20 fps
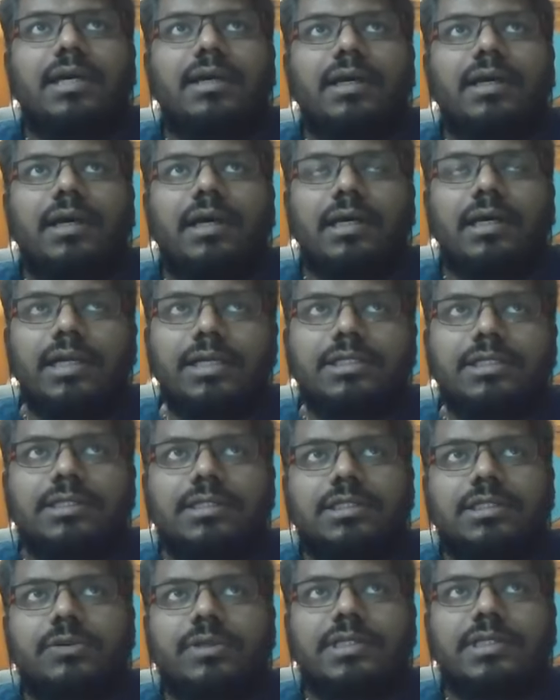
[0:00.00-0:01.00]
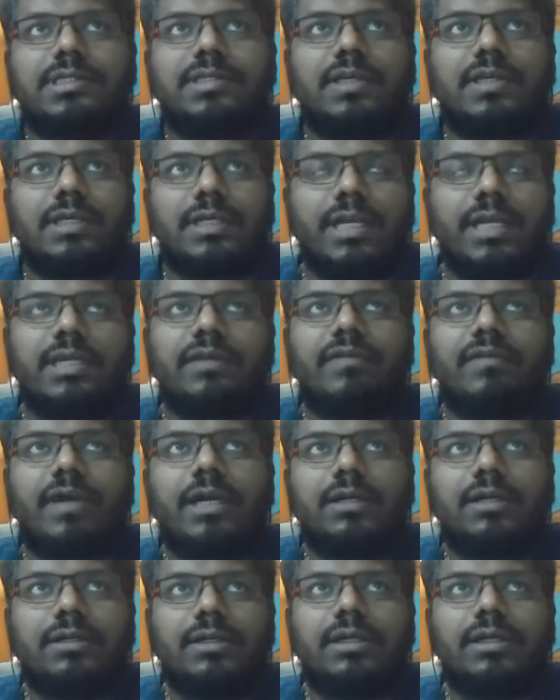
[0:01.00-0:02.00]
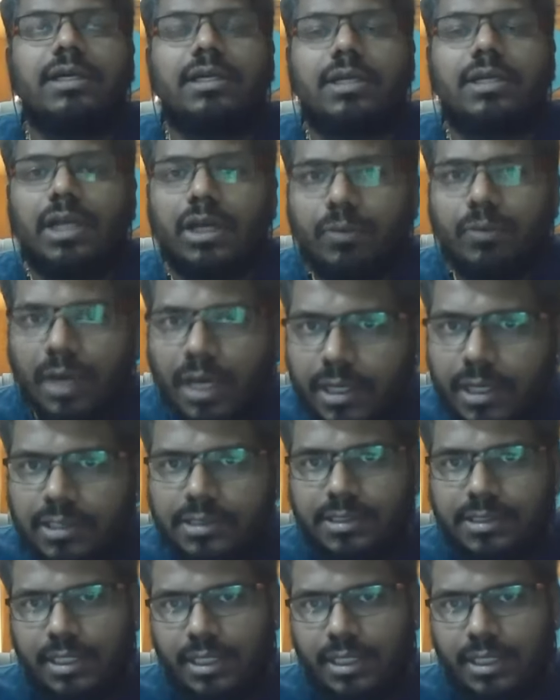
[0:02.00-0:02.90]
allegiance to its native identity requires